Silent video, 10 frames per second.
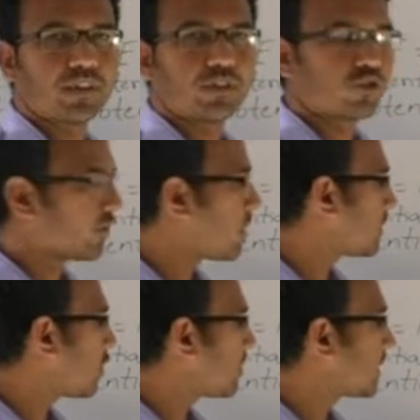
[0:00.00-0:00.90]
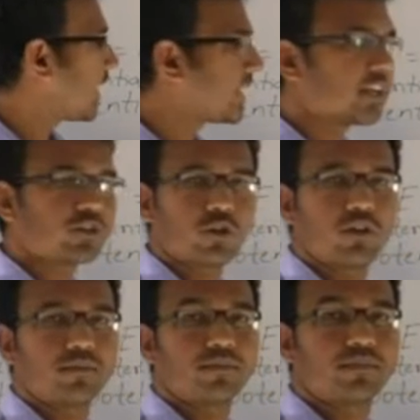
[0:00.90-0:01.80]
So if I am stopping that
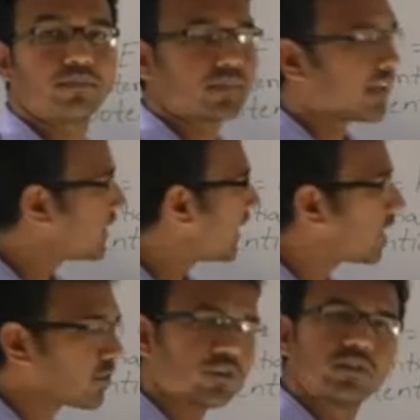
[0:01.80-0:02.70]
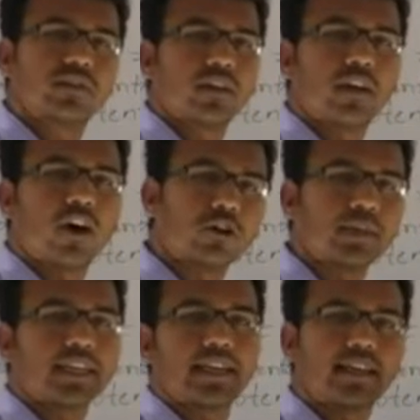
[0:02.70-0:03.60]
electron, the other electrons
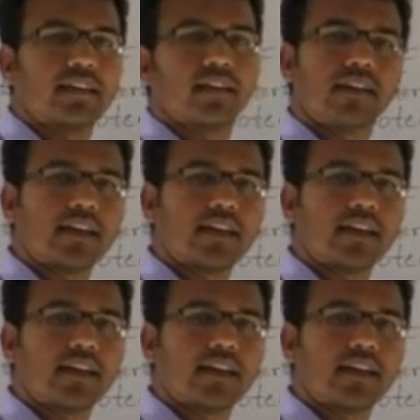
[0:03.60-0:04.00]
automatically,